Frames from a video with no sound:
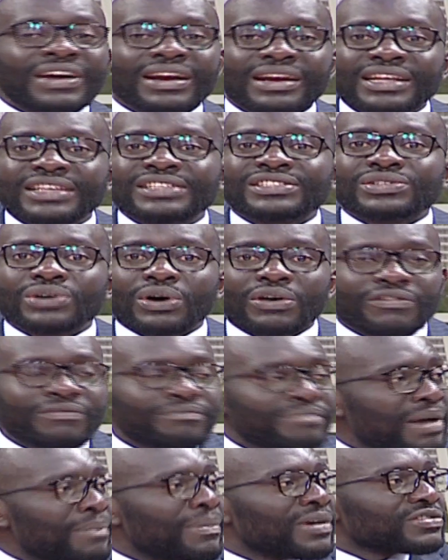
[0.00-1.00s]
a list of
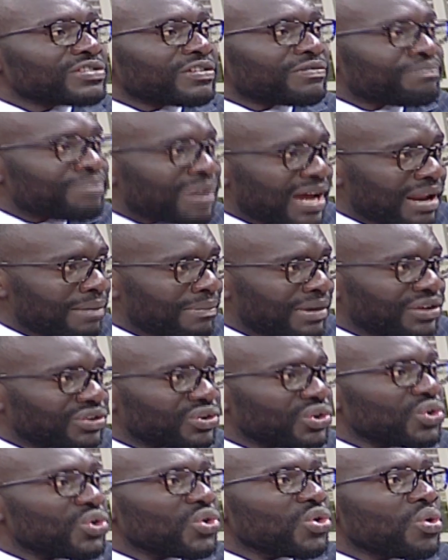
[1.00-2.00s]
members of parliament
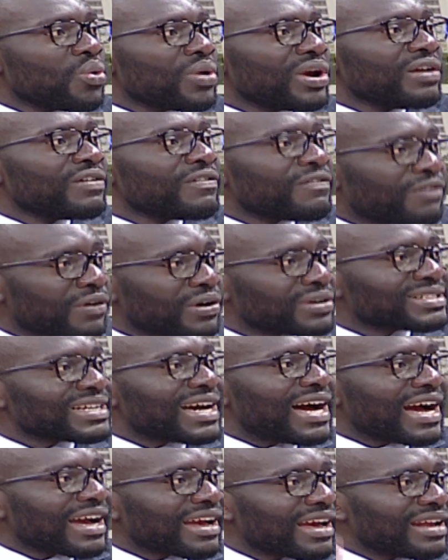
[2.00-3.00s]
who will vote
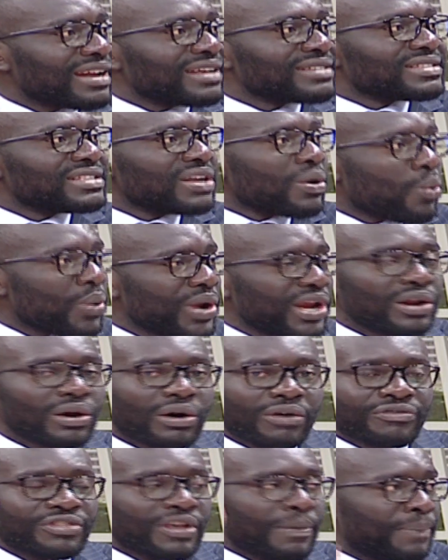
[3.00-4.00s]
against the will
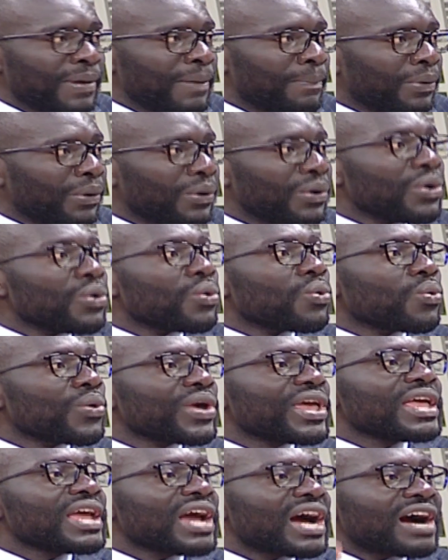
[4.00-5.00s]
of the people
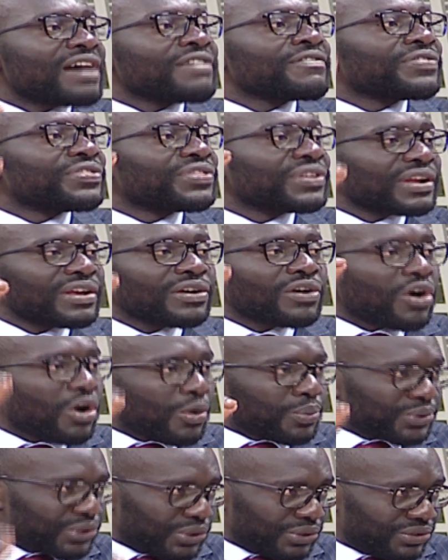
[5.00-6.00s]
we have three
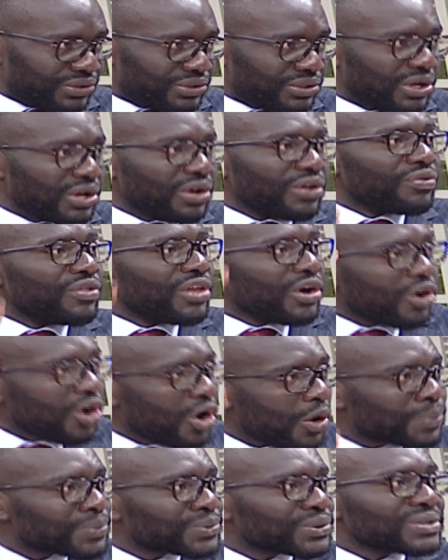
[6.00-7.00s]
options. Okay. The
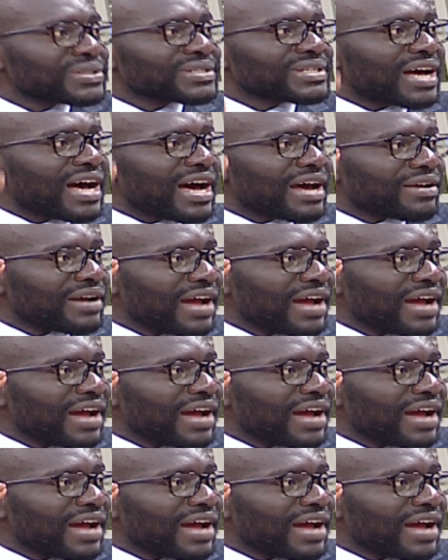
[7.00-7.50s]
options are,